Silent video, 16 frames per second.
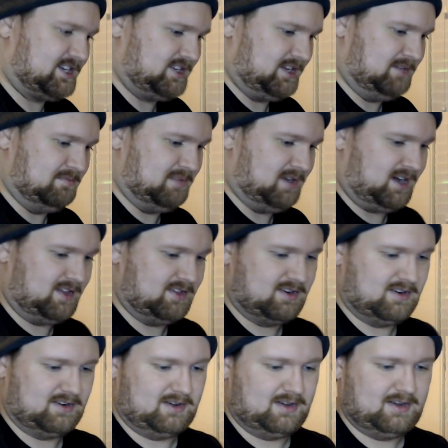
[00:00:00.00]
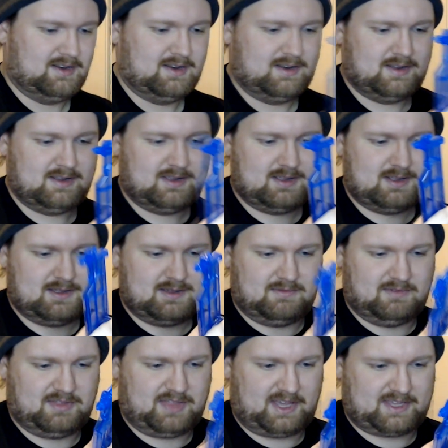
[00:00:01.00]
bothered with
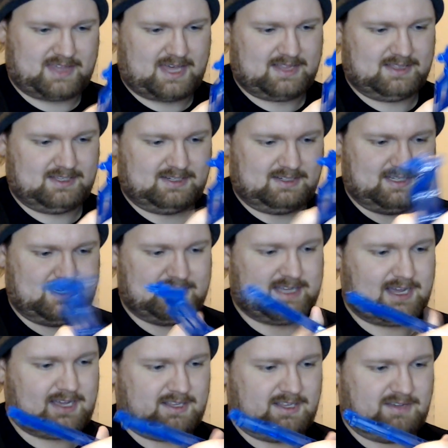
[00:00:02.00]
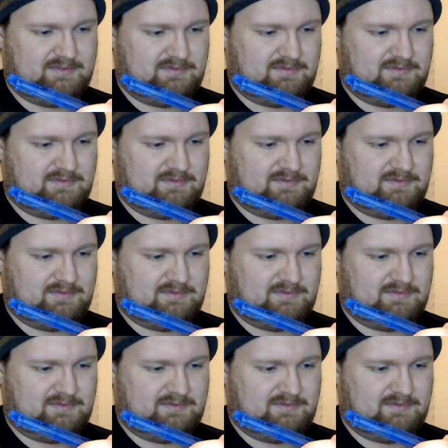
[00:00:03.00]
like that little detail of,